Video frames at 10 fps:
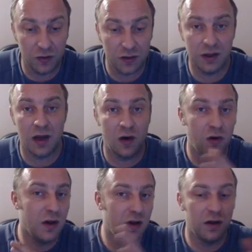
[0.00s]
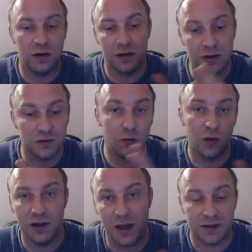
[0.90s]
You see how uh, this rook
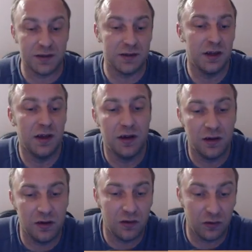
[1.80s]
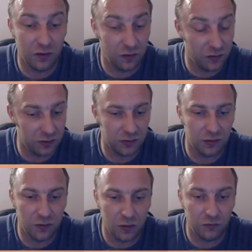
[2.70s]
dances uh, on, the th on the
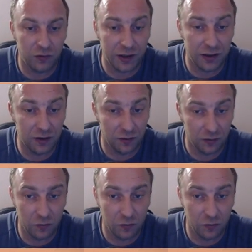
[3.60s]
third rank here.